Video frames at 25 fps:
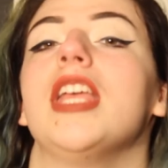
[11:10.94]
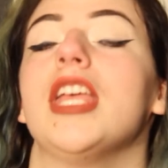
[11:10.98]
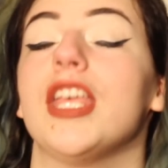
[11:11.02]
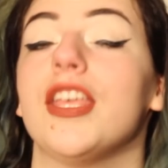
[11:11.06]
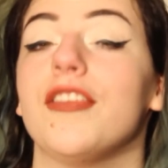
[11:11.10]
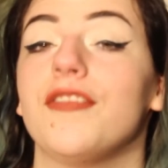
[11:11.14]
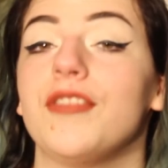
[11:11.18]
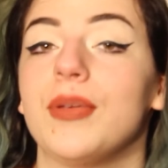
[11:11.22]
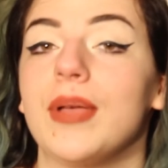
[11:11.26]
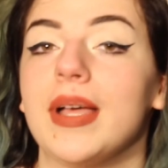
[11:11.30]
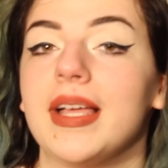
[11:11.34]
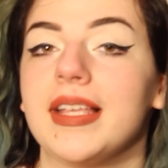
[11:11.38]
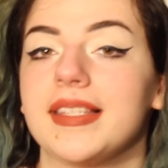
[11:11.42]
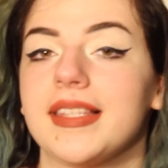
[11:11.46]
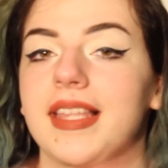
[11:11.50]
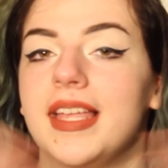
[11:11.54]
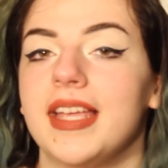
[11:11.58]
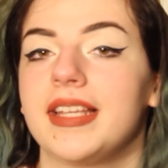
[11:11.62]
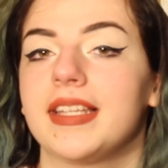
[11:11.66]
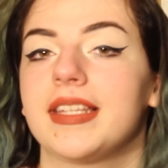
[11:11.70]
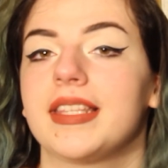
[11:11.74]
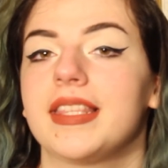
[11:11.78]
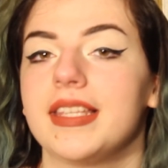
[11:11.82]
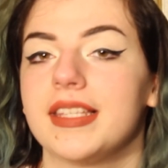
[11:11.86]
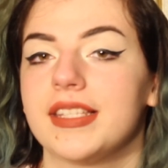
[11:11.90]
If you guys
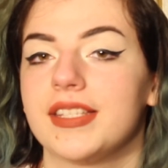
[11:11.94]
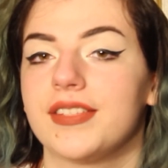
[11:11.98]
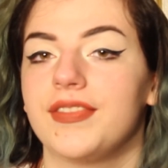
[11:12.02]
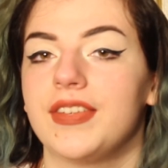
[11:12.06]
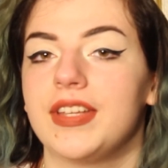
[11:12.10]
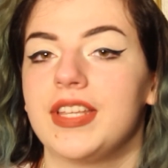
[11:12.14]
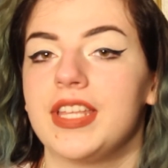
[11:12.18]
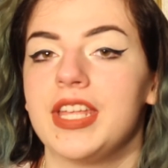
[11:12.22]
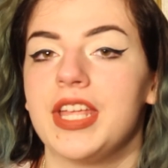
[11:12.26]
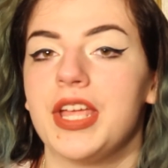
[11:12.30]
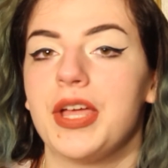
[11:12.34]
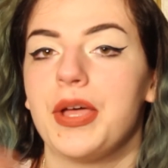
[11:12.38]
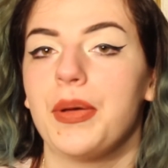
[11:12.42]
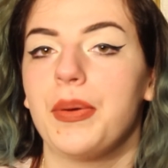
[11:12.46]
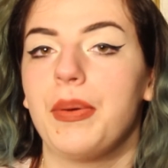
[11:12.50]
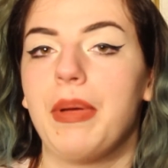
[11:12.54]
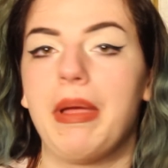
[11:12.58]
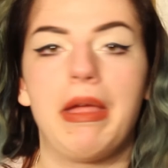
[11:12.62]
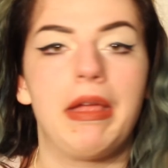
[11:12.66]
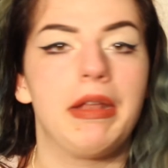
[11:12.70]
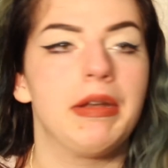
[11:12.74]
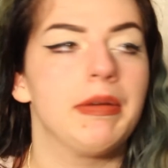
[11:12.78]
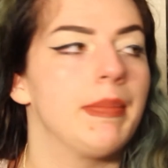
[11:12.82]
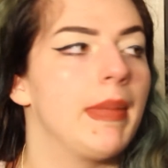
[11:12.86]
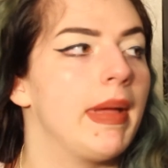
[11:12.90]
liked this video
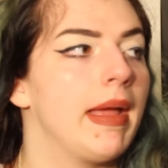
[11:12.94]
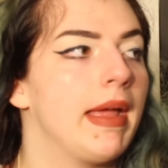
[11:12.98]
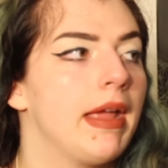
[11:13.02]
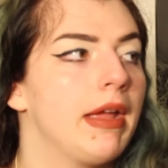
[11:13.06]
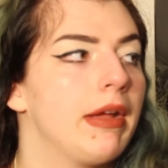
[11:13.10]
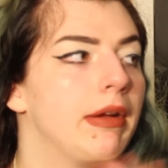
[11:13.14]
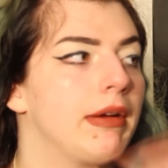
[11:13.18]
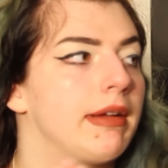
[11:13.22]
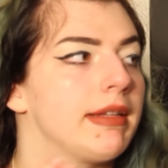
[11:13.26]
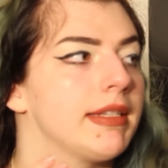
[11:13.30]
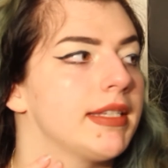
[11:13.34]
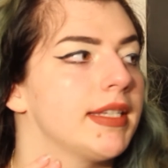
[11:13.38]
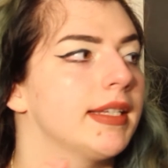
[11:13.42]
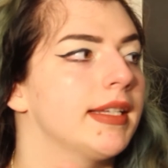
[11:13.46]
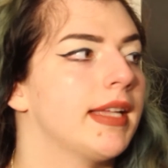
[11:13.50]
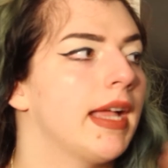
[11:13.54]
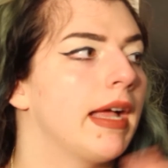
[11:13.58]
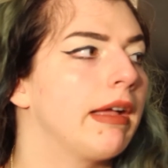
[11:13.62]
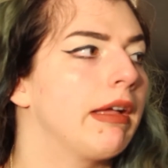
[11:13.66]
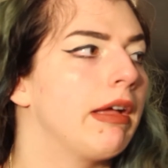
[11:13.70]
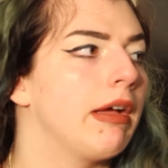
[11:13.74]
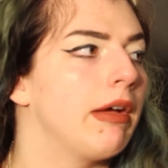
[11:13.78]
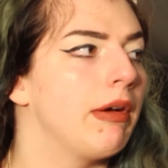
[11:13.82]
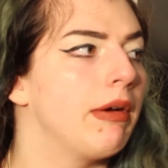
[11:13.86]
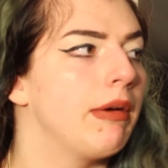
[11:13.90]
and my Crested
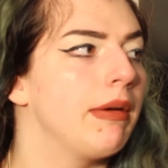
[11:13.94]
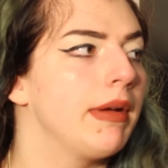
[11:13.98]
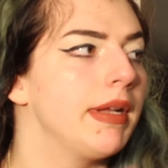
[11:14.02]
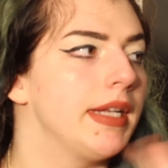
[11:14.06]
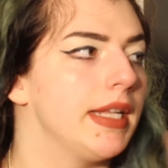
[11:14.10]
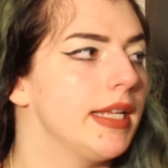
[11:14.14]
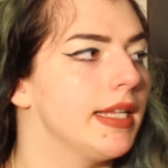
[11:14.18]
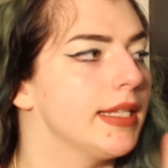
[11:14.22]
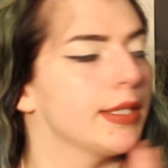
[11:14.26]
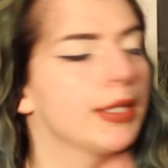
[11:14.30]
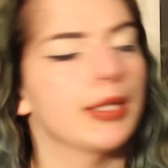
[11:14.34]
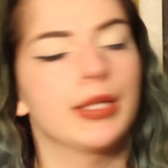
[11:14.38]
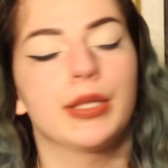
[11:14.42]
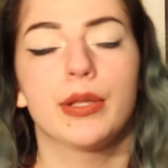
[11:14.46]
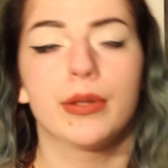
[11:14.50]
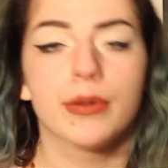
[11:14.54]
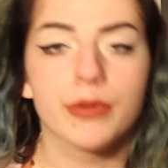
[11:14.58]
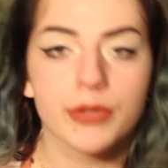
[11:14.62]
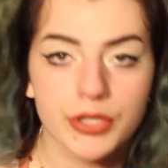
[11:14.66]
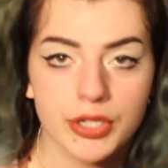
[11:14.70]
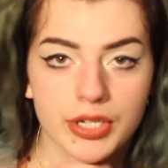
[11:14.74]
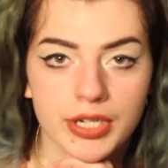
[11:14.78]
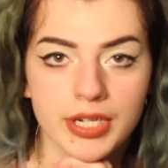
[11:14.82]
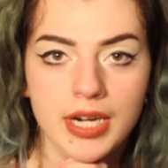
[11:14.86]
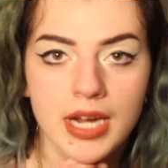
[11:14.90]
Gecko and his
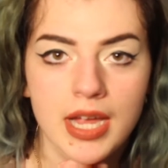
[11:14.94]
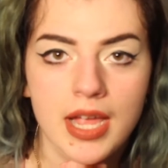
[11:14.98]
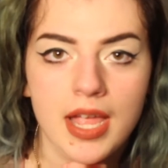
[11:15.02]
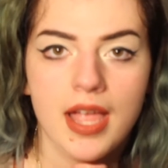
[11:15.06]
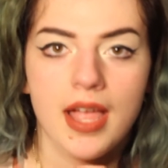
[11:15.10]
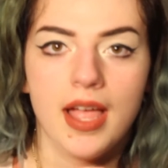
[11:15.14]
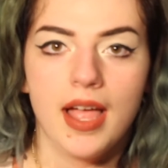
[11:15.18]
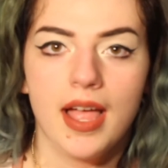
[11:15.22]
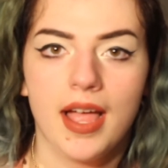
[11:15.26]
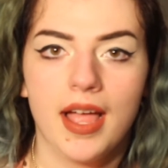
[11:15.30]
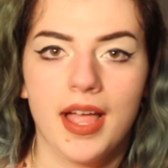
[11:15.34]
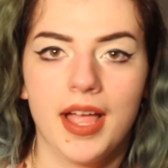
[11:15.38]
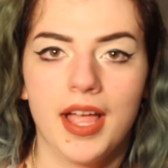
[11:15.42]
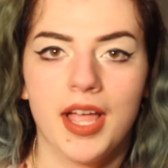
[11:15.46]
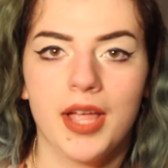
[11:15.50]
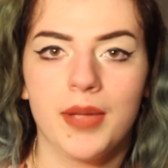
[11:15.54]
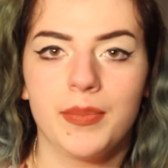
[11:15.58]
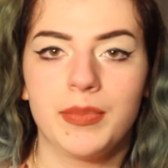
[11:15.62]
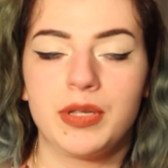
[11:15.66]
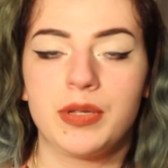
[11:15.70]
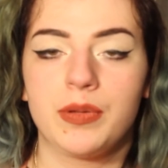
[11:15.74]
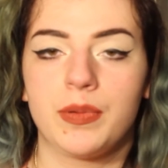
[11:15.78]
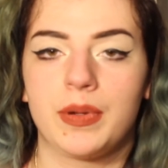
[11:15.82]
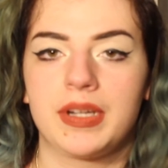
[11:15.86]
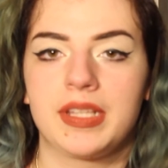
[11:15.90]
enclosure, and
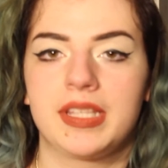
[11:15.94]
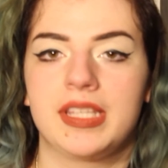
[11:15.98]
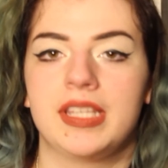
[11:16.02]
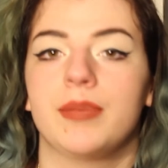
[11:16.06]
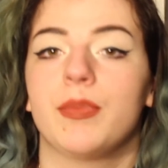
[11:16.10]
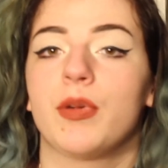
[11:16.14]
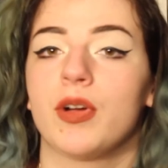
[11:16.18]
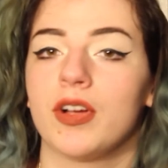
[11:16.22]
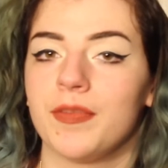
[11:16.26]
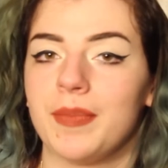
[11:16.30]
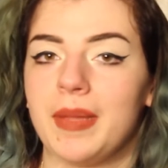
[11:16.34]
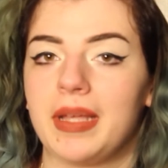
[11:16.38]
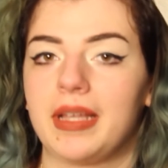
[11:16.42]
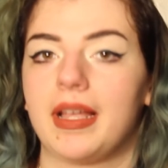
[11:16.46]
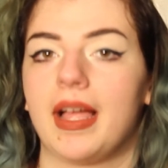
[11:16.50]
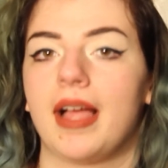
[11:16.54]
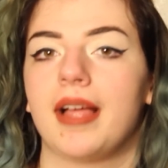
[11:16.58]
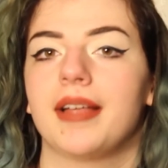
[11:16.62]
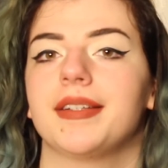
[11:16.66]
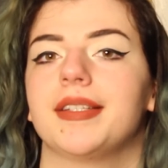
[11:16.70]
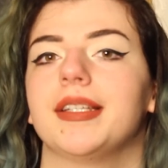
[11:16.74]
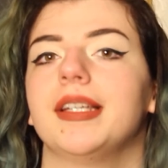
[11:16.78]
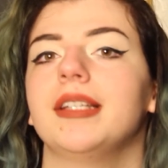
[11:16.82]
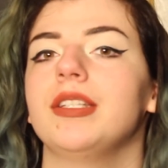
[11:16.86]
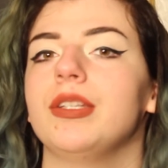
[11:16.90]
you want to see more of my
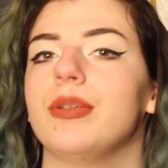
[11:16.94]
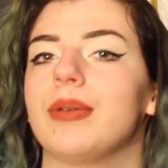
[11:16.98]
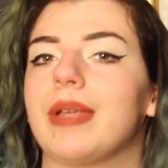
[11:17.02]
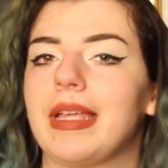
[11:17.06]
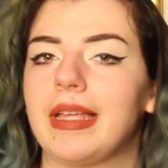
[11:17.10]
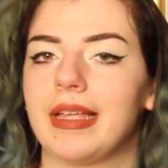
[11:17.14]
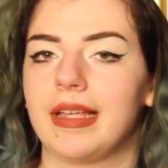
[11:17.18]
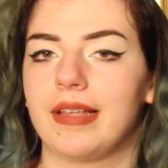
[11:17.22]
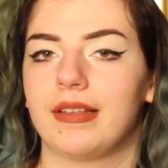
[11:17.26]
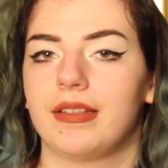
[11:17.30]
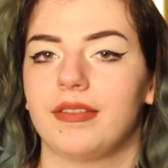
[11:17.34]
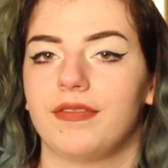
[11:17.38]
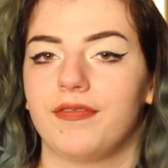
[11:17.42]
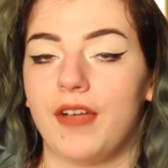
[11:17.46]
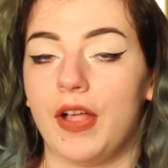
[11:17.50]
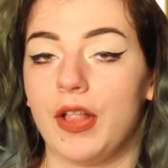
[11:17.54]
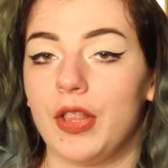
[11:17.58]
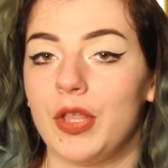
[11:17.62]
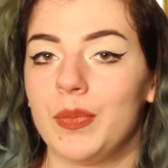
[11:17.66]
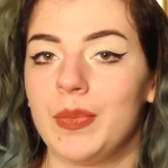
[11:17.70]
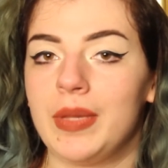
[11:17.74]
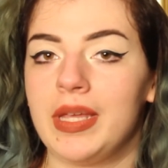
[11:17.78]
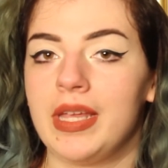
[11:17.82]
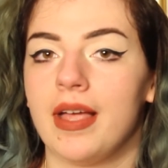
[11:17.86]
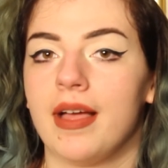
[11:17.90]
content, you can
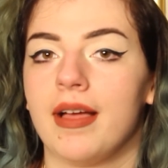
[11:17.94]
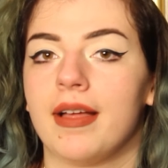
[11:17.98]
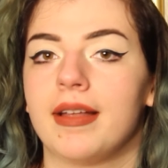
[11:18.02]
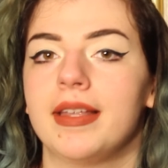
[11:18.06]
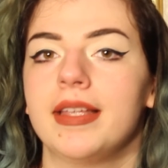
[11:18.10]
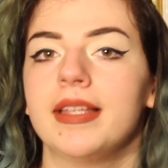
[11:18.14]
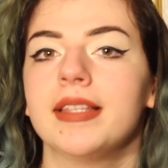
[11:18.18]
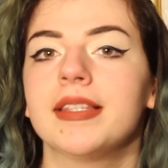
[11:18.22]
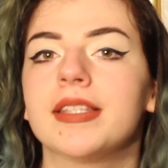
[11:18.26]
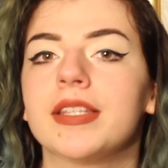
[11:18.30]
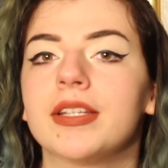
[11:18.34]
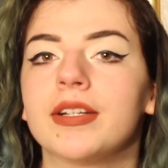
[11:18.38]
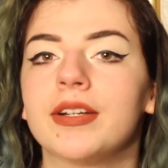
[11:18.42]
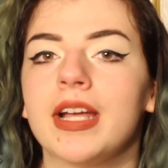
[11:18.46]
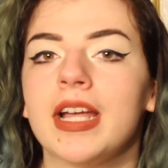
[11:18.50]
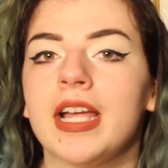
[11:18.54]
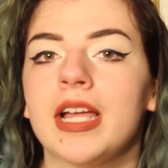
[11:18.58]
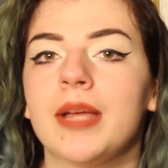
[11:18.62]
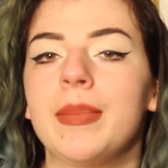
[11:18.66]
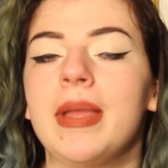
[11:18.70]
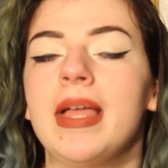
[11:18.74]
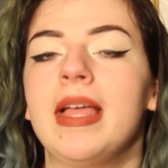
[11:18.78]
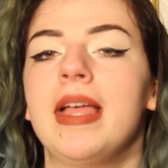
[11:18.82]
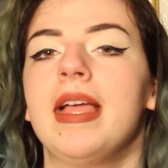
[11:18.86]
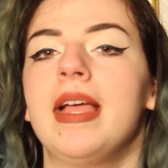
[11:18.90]
follow me on
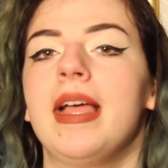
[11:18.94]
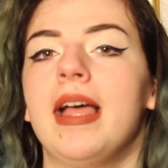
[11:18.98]
Instagram.